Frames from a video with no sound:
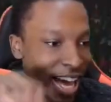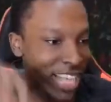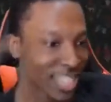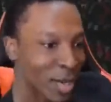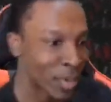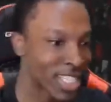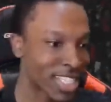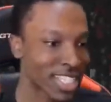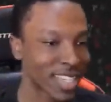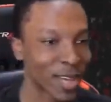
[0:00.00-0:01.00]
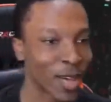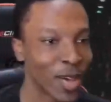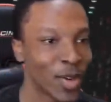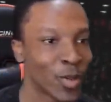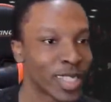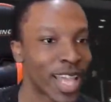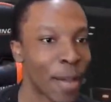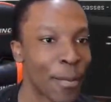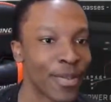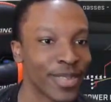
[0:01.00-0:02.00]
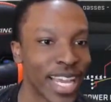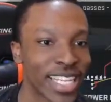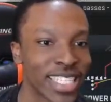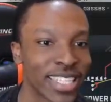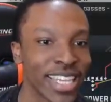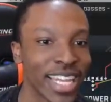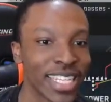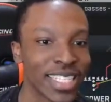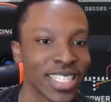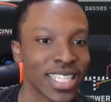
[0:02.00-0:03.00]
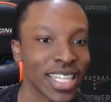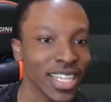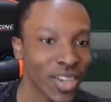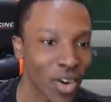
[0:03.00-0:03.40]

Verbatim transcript: I just go with that. With that, he got the slinger